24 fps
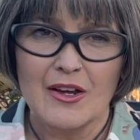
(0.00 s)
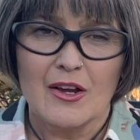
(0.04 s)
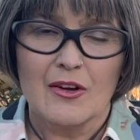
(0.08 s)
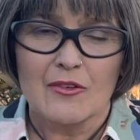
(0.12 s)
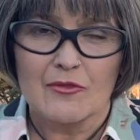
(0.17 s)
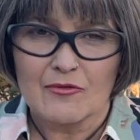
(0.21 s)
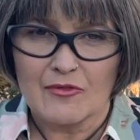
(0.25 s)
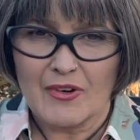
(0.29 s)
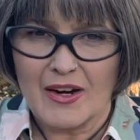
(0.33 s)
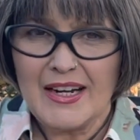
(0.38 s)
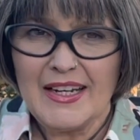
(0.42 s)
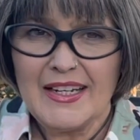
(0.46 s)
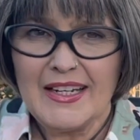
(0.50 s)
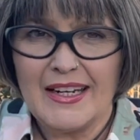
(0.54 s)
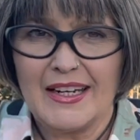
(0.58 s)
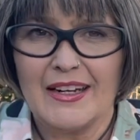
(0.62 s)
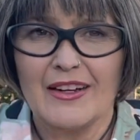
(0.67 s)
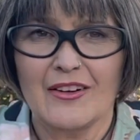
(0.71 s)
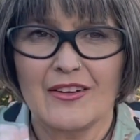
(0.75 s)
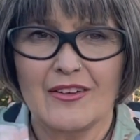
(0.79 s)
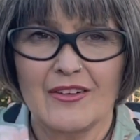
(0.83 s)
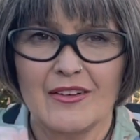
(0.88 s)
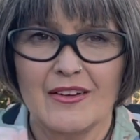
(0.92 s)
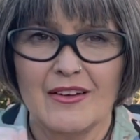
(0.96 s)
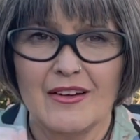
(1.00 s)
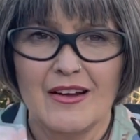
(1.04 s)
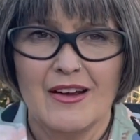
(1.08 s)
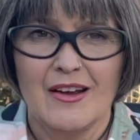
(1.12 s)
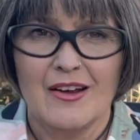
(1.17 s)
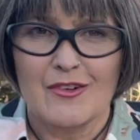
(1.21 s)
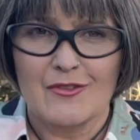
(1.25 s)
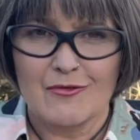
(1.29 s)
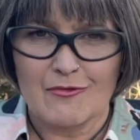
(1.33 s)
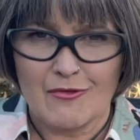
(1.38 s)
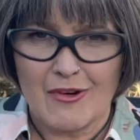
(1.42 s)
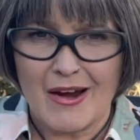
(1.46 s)
Right here,
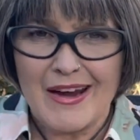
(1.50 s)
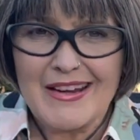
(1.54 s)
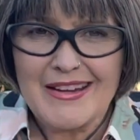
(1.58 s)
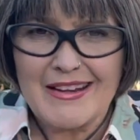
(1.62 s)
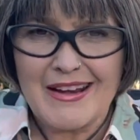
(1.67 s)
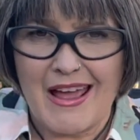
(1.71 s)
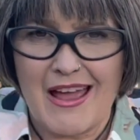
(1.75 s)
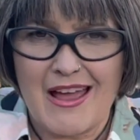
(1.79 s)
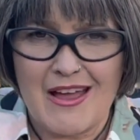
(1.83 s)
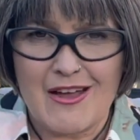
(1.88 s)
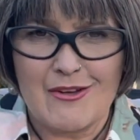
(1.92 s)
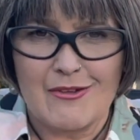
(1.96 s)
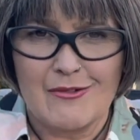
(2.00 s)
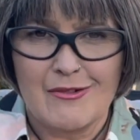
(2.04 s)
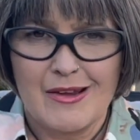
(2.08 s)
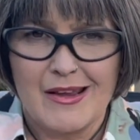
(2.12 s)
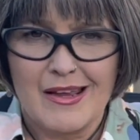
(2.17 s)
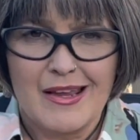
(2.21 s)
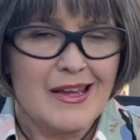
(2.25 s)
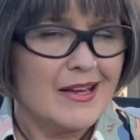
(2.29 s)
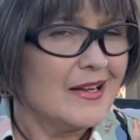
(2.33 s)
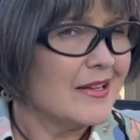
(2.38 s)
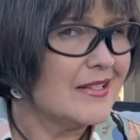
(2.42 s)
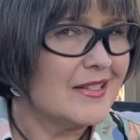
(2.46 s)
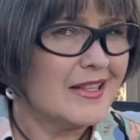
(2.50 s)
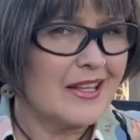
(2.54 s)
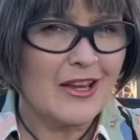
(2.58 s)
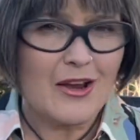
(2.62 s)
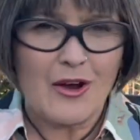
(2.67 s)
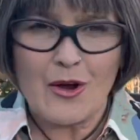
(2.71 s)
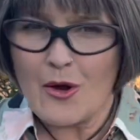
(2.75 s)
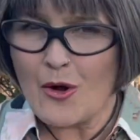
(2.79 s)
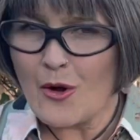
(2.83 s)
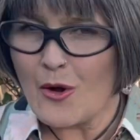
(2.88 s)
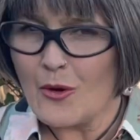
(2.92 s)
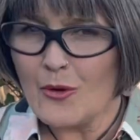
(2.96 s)
right now is the
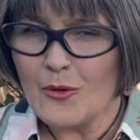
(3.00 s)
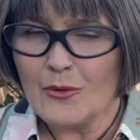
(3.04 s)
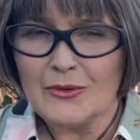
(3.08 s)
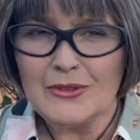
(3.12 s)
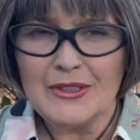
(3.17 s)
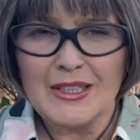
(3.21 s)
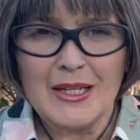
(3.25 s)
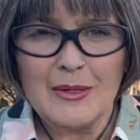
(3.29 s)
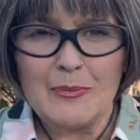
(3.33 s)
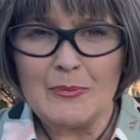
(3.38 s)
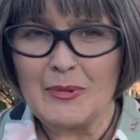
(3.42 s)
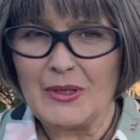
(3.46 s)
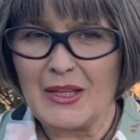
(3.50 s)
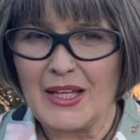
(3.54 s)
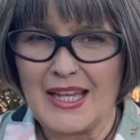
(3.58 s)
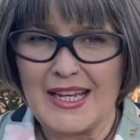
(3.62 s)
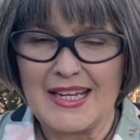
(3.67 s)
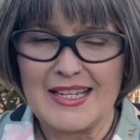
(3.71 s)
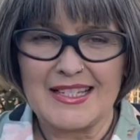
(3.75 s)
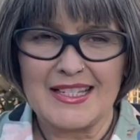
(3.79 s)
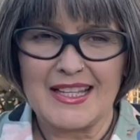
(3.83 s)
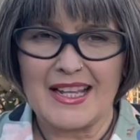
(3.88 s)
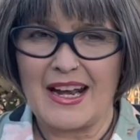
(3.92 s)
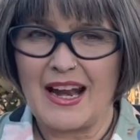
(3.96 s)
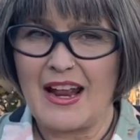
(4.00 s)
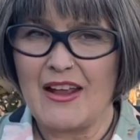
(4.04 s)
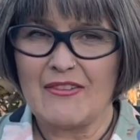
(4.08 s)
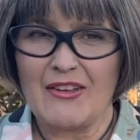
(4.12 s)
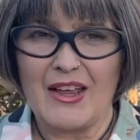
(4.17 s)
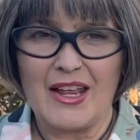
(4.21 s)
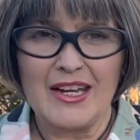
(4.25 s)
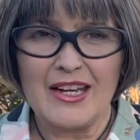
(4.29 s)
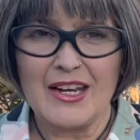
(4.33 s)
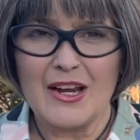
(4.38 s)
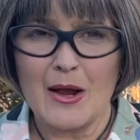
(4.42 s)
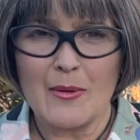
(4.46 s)
only place that I have
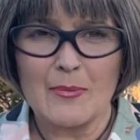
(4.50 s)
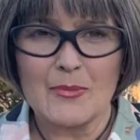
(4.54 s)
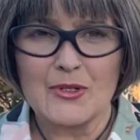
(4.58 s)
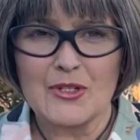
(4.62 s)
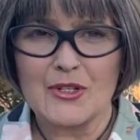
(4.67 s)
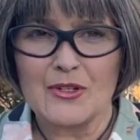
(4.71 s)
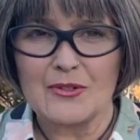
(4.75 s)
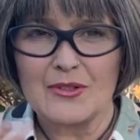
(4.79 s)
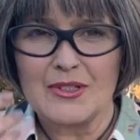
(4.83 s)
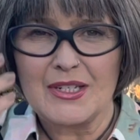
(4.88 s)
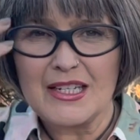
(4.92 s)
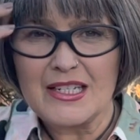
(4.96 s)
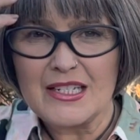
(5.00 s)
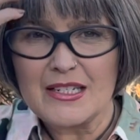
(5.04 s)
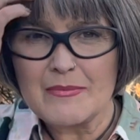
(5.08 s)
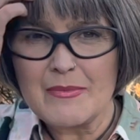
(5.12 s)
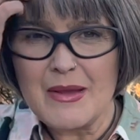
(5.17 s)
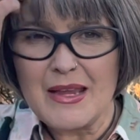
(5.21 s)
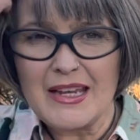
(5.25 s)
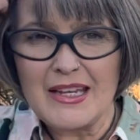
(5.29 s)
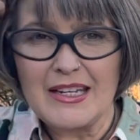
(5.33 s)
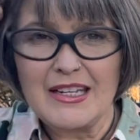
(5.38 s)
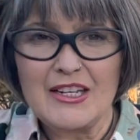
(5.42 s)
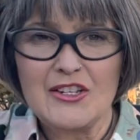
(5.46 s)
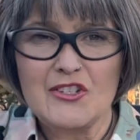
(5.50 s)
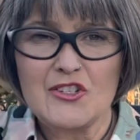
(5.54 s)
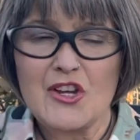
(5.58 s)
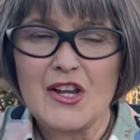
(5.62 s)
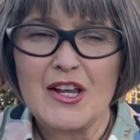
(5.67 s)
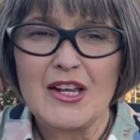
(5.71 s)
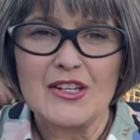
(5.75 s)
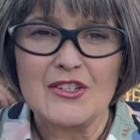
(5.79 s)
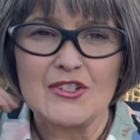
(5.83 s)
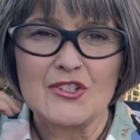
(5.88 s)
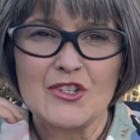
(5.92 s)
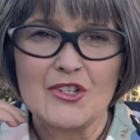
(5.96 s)
any opportunity to make any
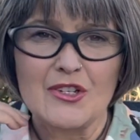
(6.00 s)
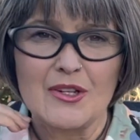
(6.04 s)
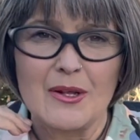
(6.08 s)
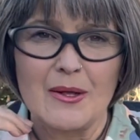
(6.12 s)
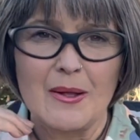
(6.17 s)
change.